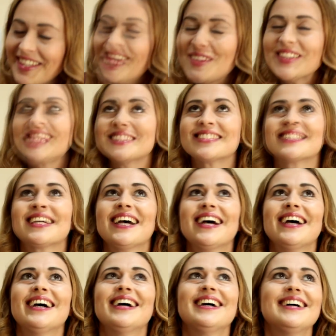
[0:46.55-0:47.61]
I'm
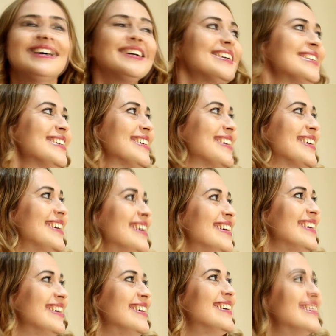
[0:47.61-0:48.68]
scared.
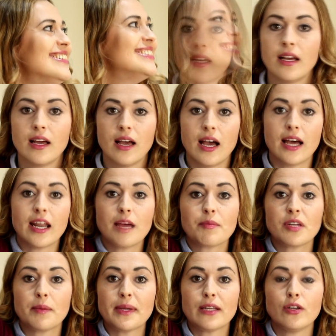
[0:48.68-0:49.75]
And I'm
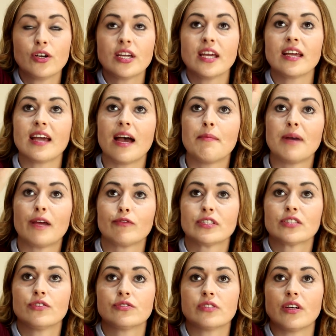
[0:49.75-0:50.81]
gonna be looking at my
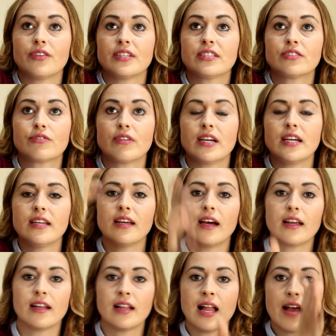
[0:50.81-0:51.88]
results on this screen,
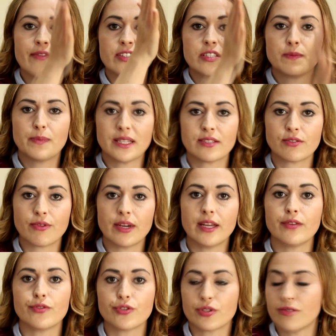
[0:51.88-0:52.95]
and I'll have a split
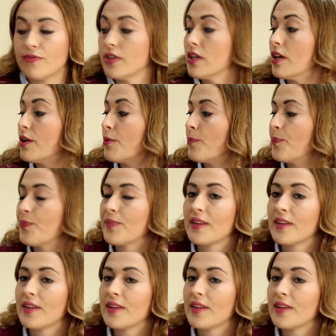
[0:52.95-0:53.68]
screen just for you.